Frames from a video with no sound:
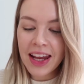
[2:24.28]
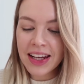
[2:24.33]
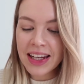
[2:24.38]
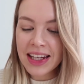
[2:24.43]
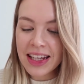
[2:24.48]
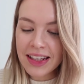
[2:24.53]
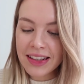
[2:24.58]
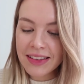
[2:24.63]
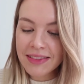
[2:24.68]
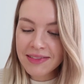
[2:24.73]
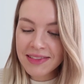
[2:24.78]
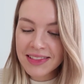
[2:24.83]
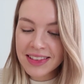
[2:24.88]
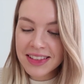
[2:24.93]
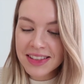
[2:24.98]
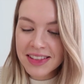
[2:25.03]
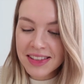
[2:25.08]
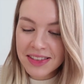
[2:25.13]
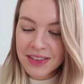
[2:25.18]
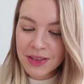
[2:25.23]
And again,
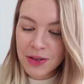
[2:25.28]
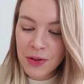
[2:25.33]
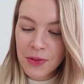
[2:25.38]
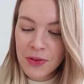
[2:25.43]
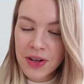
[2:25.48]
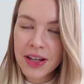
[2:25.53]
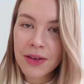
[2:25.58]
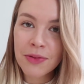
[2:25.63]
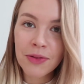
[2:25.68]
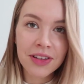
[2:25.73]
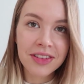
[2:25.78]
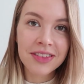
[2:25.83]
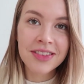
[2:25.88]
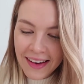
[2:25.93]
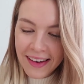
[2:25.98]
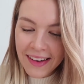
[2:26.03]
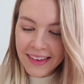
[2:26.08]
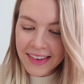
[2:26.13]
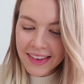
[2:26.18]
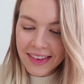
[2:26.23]
this is a Korean one.
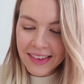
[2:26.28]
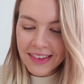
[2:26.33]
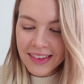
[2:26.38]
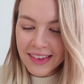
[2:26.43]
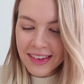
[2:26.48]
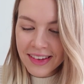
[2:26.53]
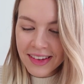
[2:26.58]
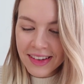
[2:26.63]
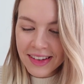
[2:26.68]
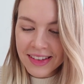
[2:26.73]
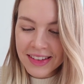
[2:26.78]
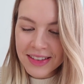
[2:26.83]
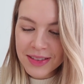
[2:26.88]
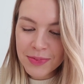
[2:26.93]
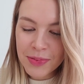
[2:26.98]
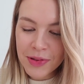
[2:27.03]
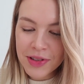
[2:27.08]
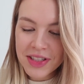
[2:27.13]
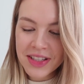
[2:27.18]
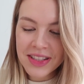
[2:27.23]
I think
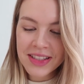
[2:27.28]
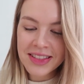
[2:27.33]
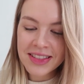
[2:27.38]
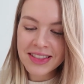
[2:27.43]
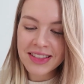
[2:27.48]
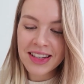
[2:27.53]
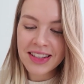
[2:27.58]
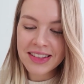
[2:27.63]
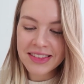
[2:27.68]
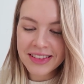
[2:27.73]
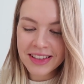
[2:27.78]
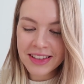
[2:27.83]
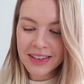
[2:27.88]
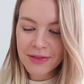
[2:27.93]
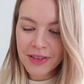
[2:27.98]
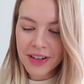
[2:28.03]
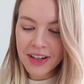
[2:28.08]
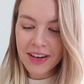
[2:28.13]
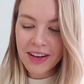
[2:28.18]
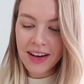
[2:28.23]
this person is
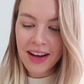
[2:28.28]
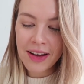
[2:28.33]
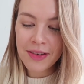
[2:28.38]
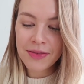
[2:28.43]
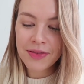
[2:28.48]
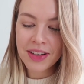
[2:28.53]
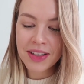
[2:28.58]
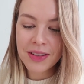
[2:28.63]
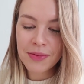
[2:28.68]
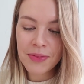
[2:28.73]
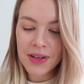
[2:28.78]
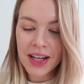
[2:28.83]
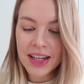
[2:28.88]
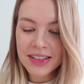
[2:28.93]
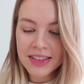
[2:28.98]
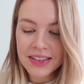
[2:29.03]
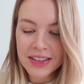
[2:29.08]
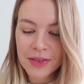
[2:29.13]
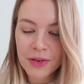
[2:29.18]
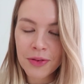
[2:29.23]
asking whether I have any
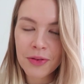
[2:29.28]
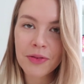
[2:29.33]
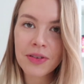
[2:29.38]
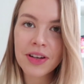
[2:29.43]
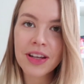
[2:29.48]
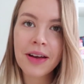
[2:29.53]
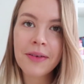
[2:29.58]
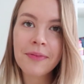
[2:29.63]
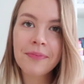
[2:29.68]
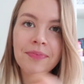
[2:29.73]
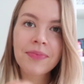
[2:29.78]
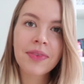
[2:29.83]
plans in Korea.